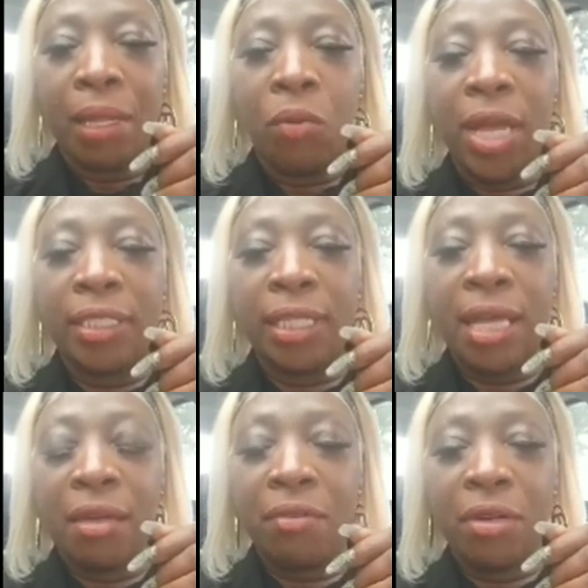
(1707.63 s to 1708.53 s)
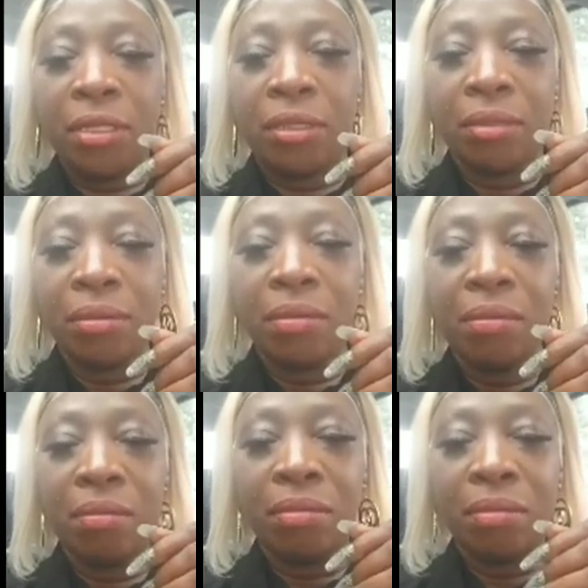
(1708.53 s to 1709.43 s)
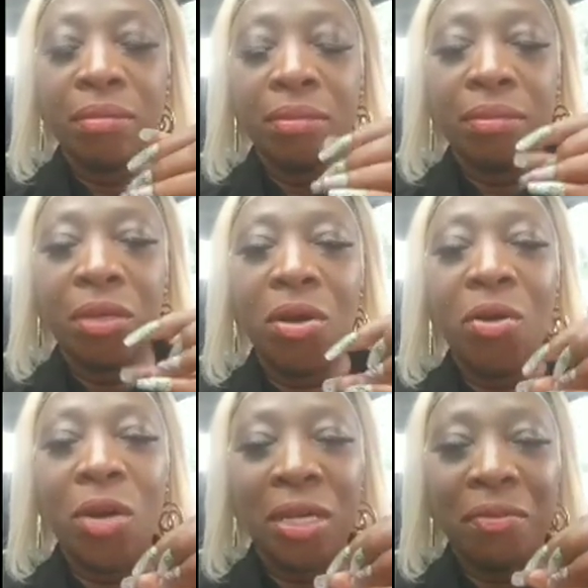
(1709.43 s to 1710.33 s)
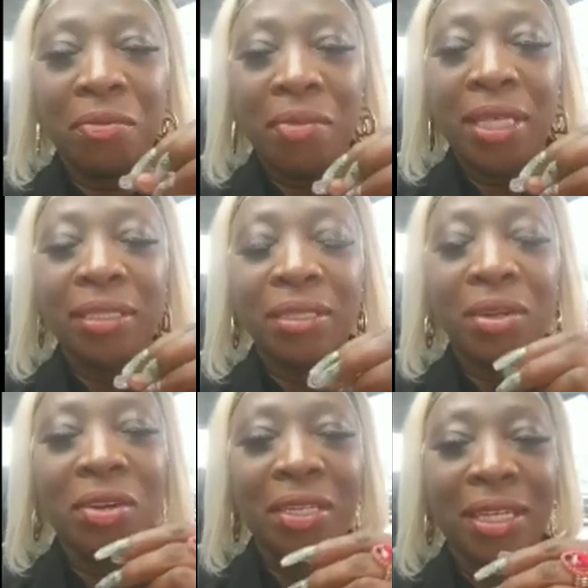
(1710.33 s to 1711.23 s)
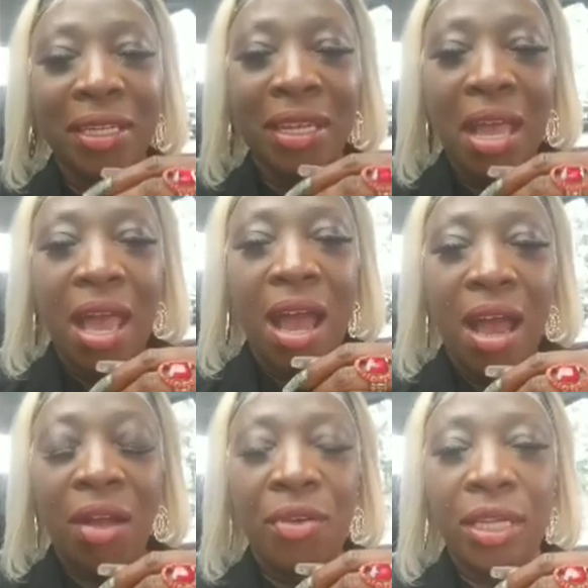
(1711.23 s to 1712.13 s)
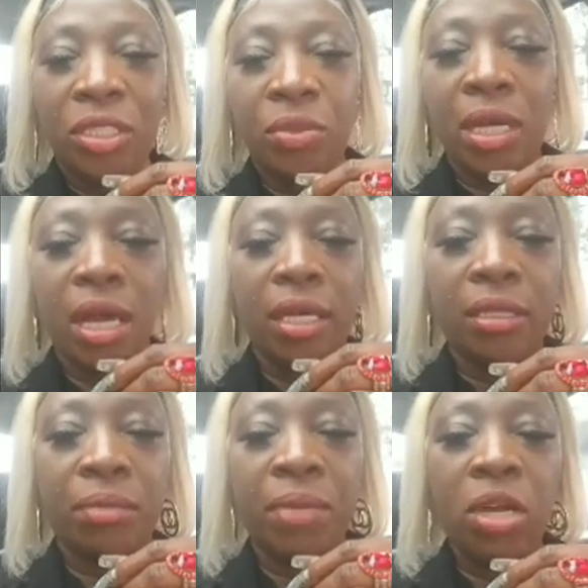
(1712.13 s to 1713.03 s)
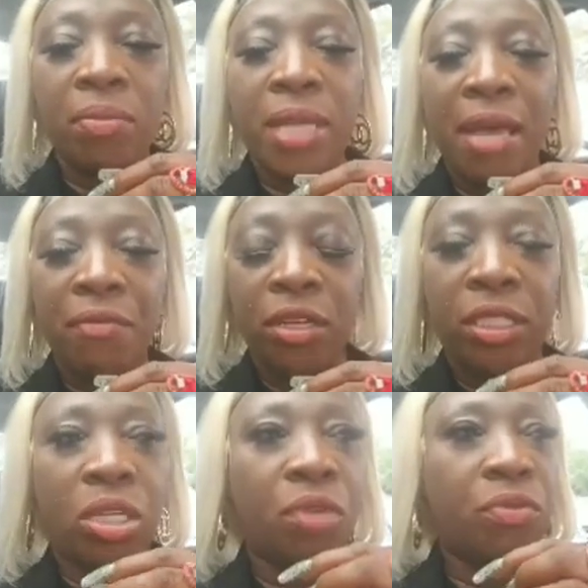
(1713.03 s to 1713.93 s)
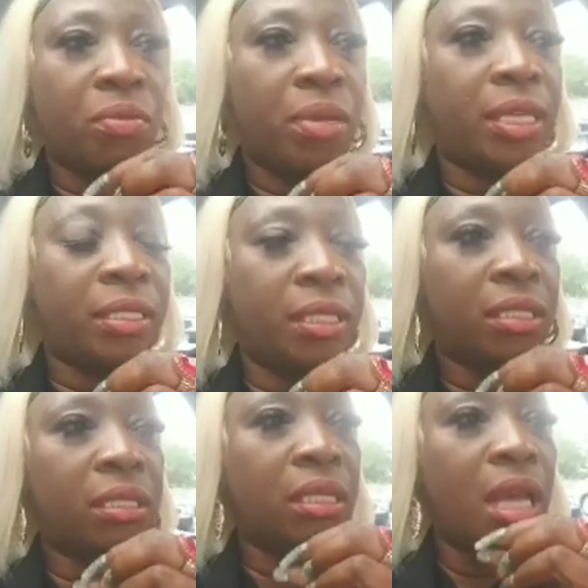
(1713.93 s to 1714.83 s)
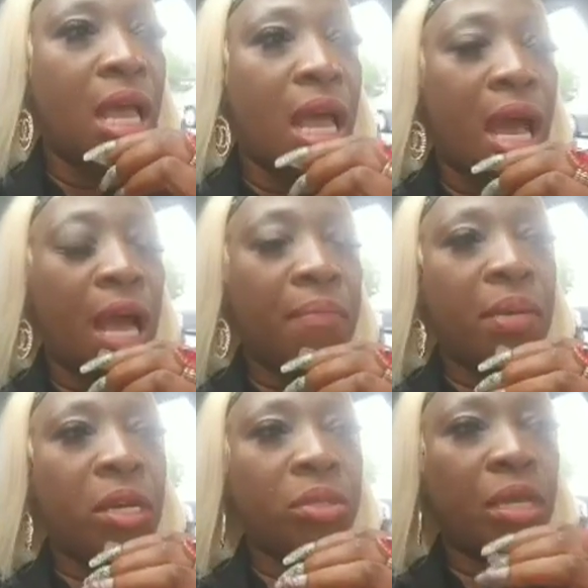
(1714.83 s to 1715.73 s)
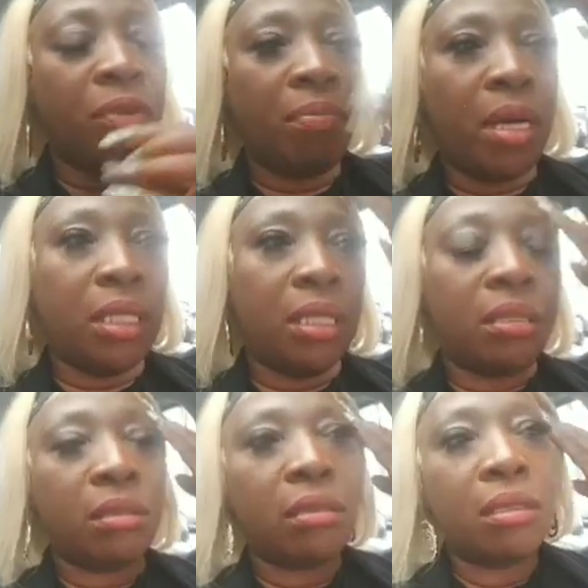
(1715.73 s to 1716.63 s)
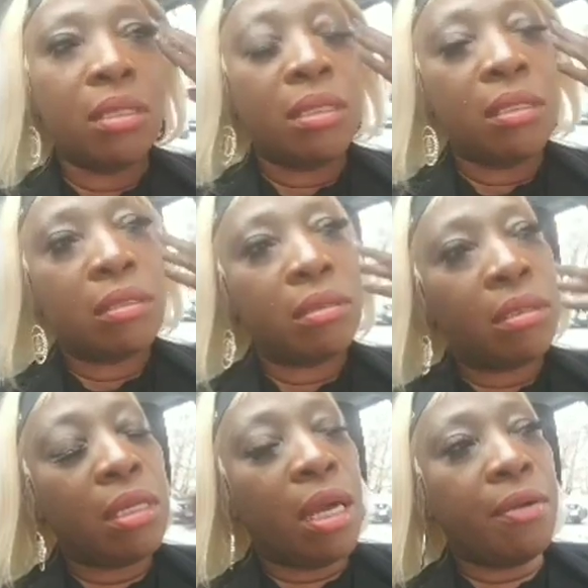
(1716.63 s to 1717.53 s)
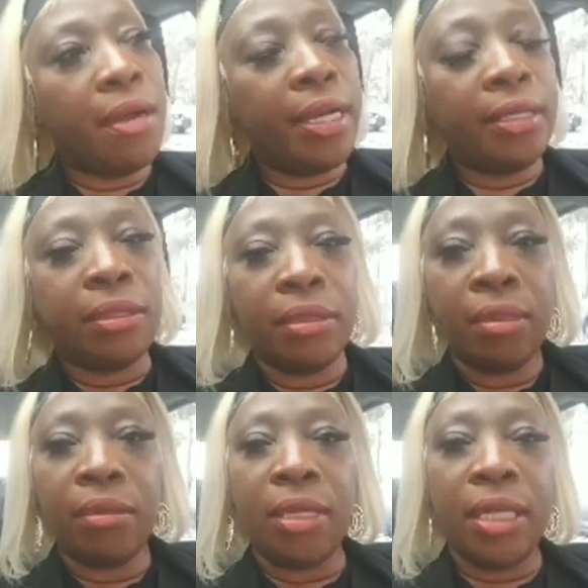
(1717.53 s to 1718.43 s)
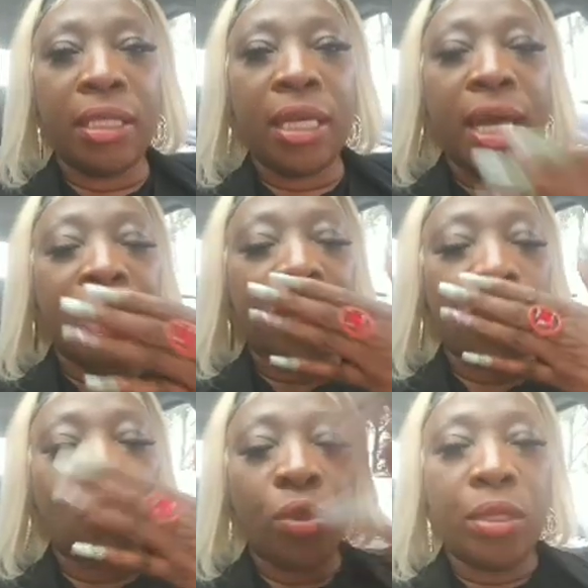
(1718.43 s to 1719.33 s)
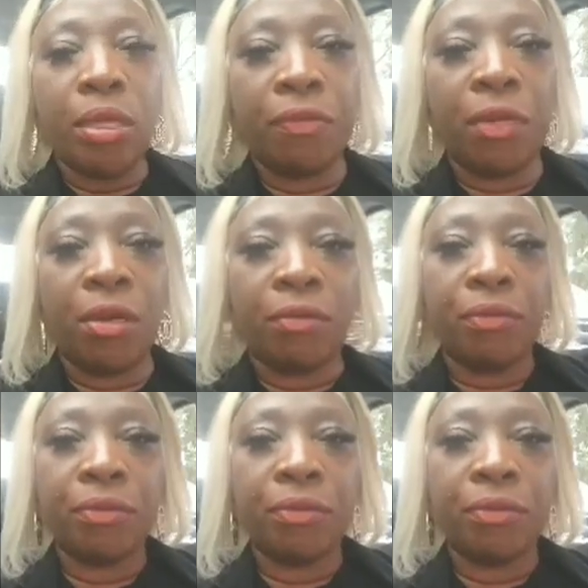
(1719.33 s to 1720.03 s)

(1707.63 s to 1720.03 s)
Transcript: But you say Diverse? Oh, one of the best. Okay. Alright, sweetheart. Big up Diverse. Love you, my sis. Big up to everybody. Alright? Later, guys. Enough love.